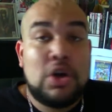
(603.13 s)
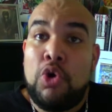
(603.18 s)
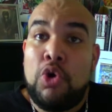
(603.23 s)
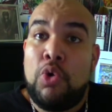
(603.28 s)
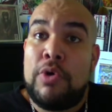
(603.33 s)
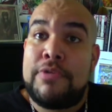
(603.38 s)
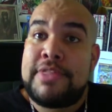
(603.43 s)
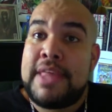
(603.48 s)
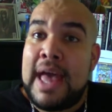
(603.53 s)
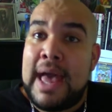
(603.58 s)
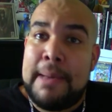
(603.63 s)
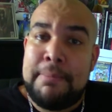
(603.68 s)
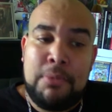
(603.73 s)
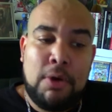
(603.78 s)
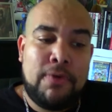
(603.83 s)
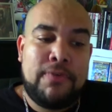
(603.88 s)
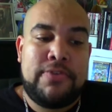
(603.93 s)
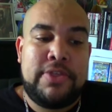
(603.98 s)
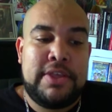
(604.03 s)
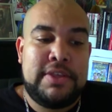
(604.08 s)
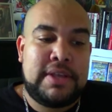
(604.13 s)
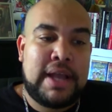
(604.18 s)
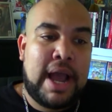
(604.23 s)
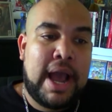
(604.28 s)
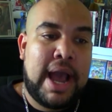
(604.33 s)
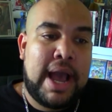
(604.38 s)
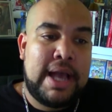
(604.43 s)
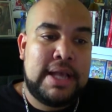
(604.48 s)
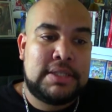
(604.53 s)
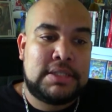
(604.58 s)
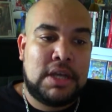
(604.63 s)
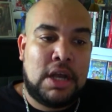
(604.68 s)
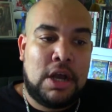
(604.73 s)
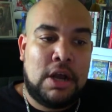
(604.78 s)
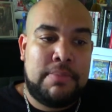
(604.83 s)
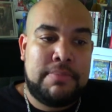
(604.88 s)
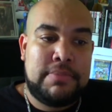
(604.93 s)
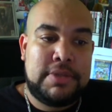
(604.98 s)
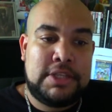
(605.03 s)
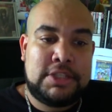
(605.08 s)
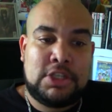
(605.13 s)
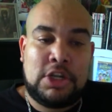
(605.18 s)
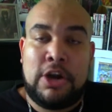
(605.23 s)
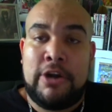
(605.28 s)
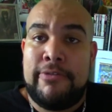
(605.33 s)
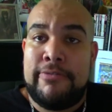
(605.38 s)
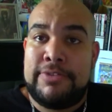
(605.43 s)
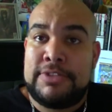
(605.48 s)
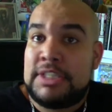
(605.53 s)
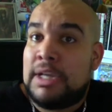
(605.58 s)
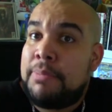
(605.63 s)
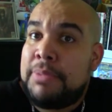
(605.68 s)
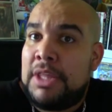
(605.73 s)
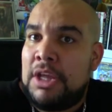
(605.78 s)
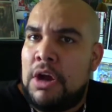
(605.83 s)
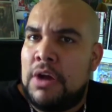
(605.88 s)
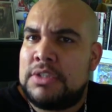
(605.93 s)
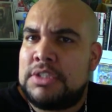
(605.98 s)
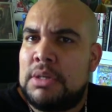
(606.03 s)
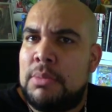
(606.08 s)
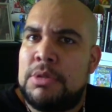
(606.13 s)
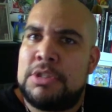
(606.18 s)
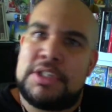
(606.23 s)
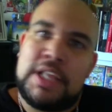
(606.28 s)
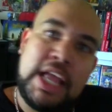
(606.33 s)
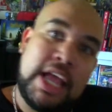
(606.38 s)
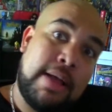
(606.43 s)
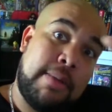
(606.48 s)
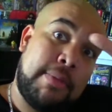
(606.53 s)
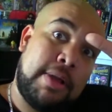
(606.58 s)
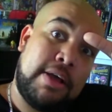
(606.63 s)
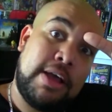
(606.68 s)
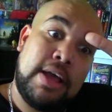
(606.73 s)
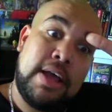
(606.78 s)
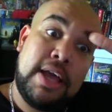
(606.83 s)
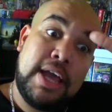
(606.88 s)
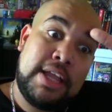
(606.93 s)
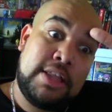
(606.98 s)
Cool with that. Both of these guys deserve something on SummerSlam